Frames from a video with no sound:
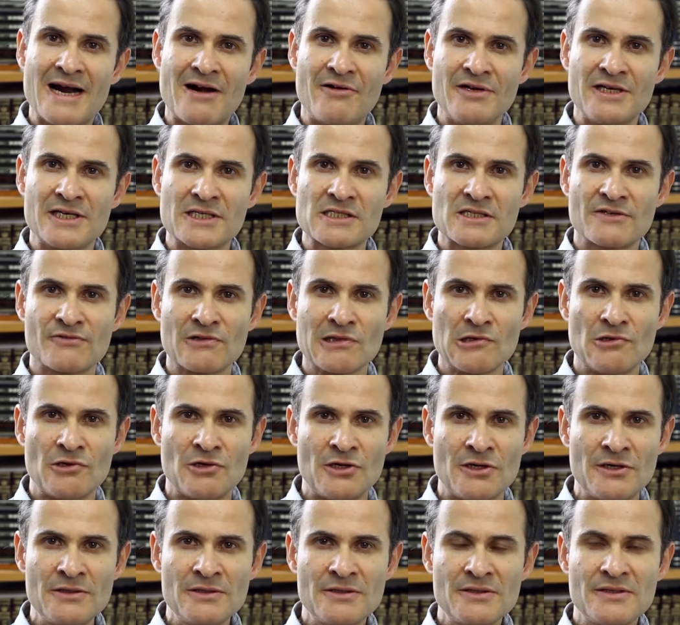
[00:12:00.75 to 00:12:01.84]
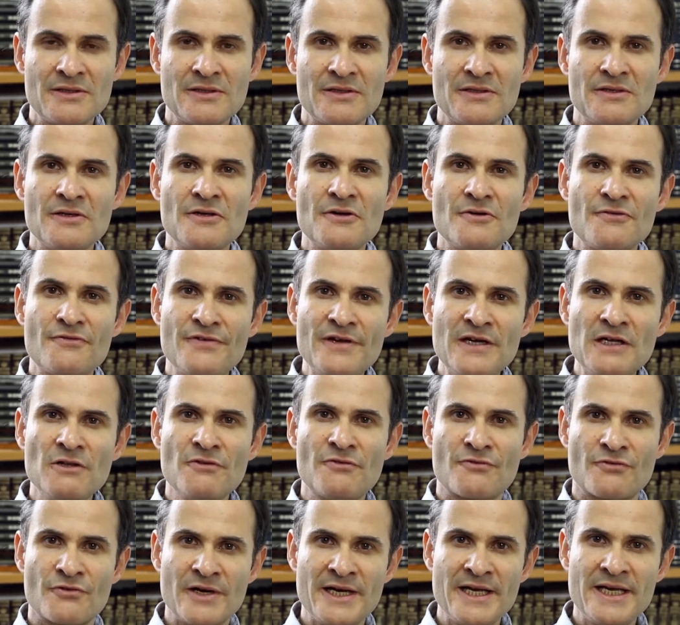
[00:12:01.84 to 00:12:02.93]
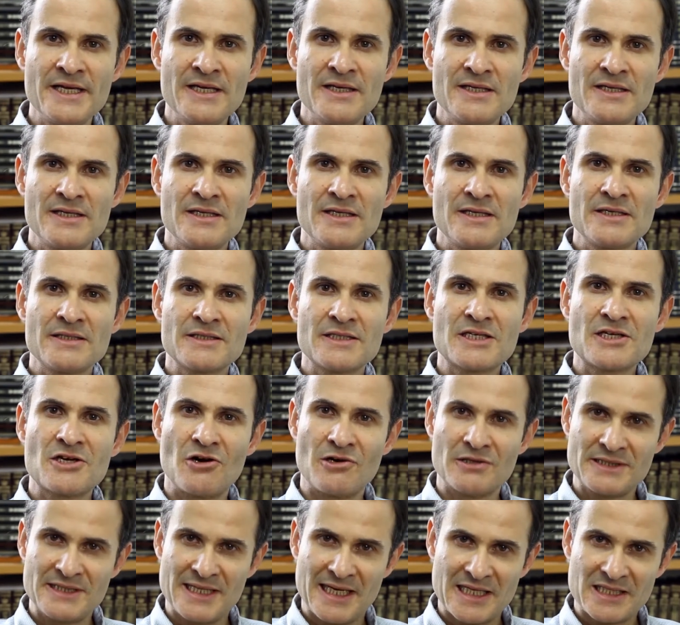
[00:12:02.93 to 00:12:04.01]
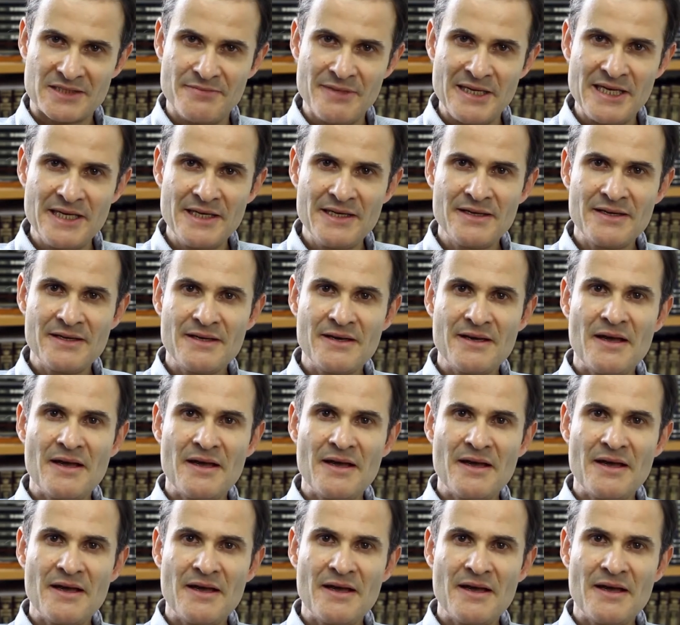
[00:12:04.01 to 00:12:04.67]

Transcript: areas of law, feel free to contact me